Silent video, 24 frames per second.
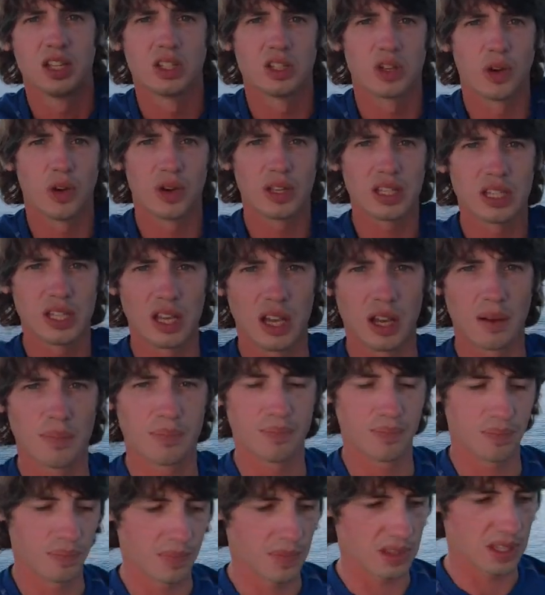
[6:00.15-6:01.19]
So it's
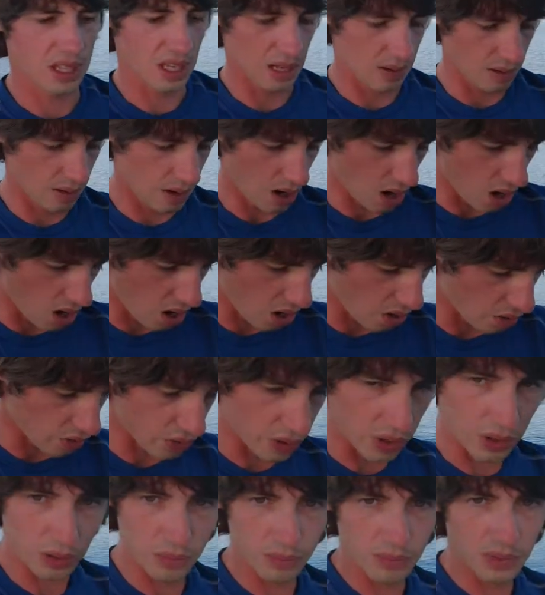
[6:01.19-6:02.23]
in our
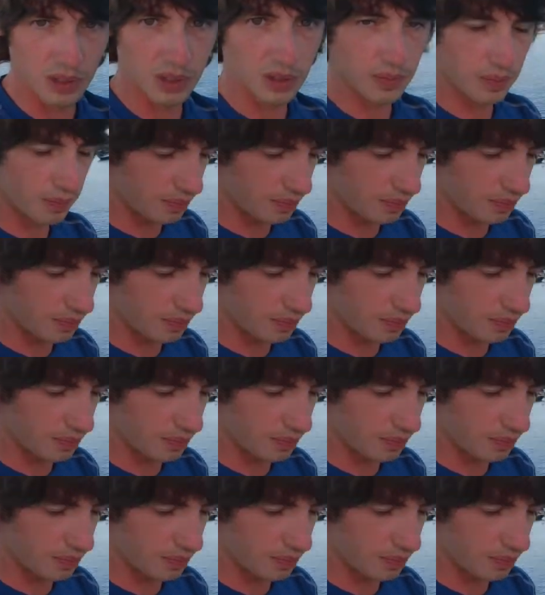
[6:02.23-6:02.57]
room.